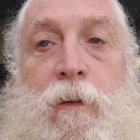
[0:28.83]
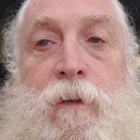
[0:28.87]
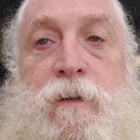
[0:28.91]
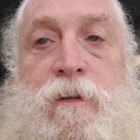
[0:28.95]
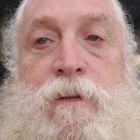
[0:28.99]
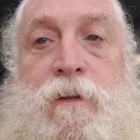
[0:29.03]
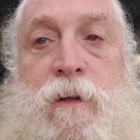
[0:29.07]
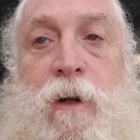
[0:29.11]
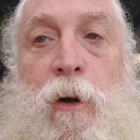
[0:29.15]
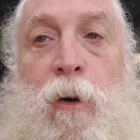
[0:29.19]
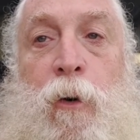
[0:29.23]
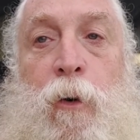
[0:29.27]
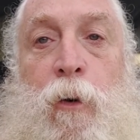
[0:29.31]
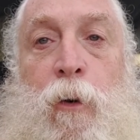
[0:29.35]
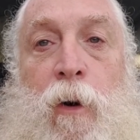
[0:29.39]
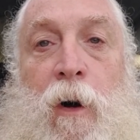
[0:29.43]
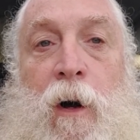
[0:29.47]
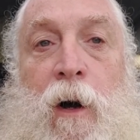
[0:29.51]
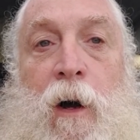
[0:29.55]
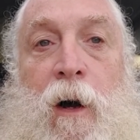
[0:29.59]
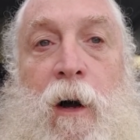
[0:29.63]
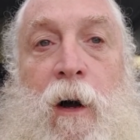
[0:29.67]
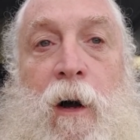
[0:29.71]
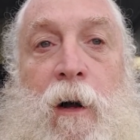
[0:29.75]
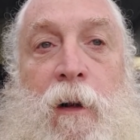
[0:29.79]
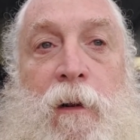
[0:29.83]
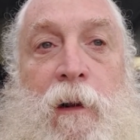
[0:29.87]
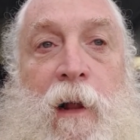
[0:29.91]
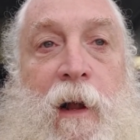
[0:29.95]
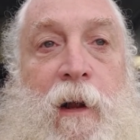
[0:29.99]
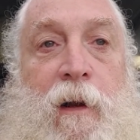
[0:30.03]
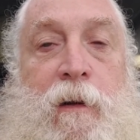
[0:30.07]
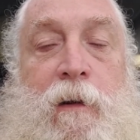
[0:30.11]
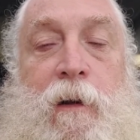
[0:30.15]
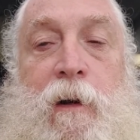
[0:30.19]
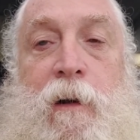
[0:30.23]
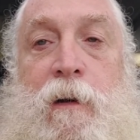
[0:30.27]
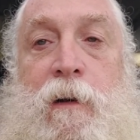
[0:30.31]
So
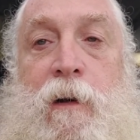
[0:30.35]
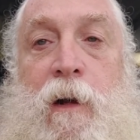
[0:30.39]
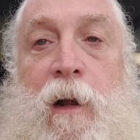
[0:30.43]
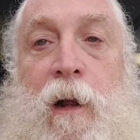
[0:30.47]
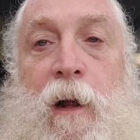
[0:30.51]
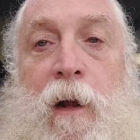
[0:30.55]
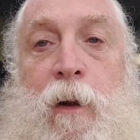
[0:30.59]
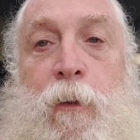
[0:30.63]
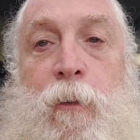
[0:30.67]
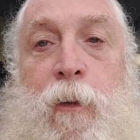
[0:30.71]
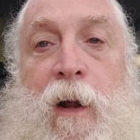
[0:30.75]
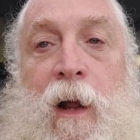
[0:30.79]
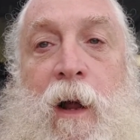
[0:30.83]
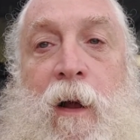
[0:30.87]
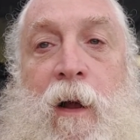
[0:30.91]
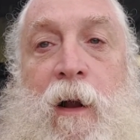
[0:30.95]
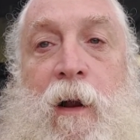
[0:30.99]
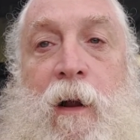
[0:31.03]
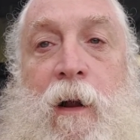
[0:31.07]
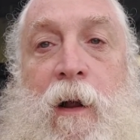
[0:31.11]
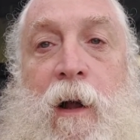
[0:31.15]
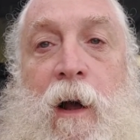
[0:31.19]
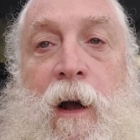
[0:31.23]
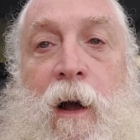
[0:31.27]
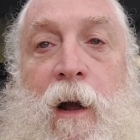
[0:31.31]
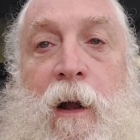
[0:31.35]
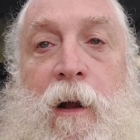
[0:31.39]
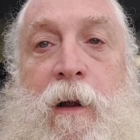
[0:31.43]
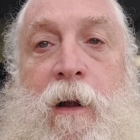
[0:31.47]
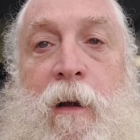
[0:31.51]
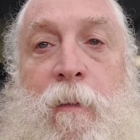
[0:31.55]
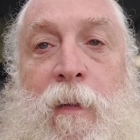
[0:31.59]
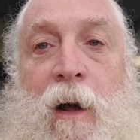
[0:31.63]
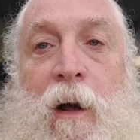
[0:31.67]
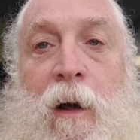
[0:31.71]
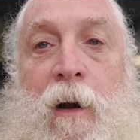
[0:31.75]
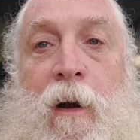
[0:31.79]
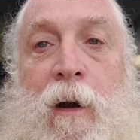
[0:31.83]
late in the day, we had a guy
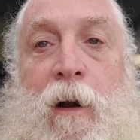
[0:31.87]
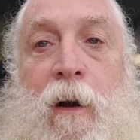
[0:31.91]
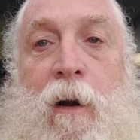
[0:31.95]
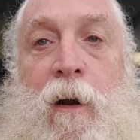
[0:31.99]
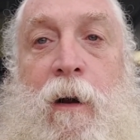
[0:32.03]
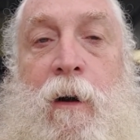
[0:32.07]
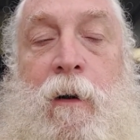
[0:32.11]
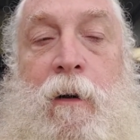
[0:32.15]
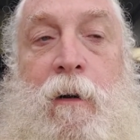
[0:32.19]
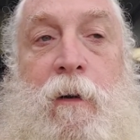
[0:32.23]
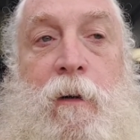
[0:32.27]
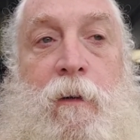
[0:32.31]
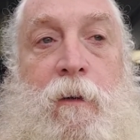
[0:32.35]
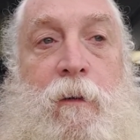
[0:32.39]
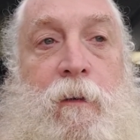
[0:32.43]
come out here